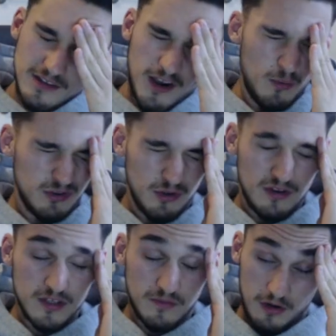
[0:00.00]
I would do
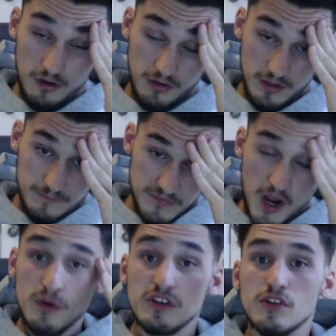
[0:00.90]
this for longer.
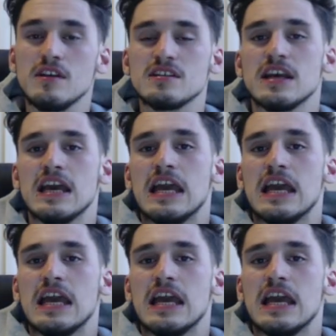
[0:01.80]
I would do this